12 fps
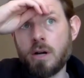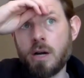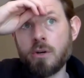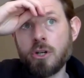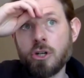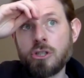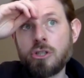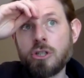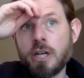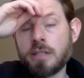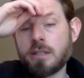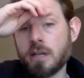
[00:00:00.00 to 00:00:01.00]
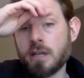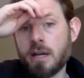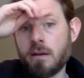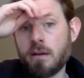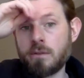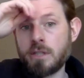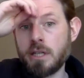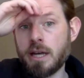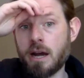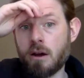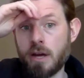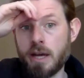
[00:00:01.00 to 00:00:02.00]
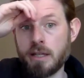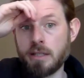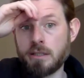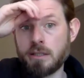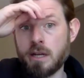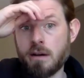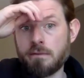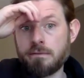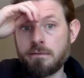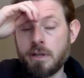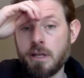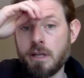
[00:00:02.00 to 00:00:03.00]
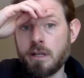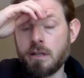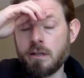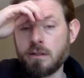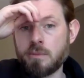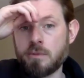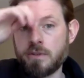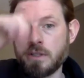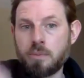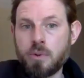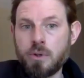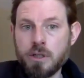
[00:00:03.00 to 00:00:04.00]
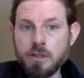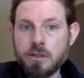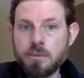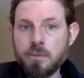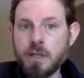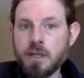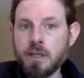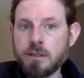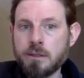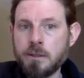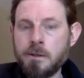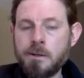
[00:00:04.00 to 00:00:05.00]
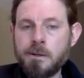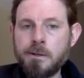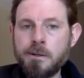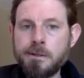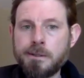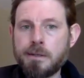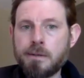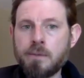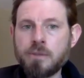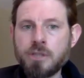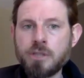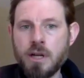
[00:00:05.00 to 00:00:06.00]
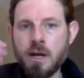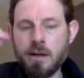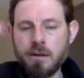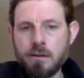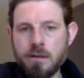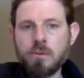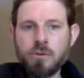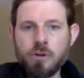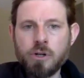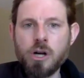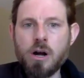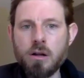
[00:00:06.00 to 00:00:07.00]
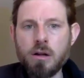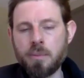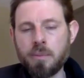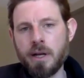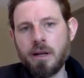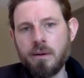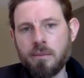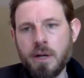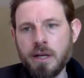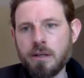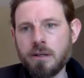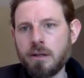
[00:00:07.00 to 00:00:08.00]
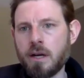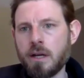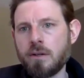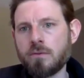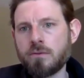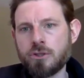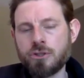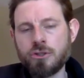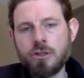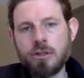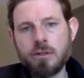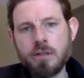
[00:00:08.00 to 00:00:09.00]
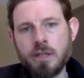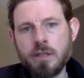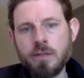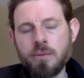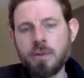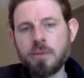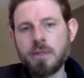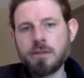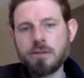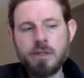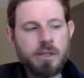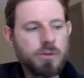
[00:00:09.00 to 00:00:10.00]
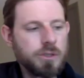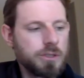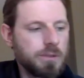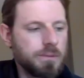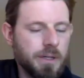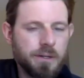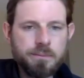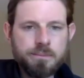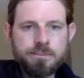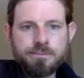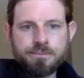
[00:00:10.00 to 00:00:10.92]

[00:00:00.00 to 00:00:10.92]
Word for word: I would encourage you guys to kind of seek out Eddie's stuff and some of his books because uh, I'm just not able to recall it, but I but I can I know for sure that he would be able to answer that question better.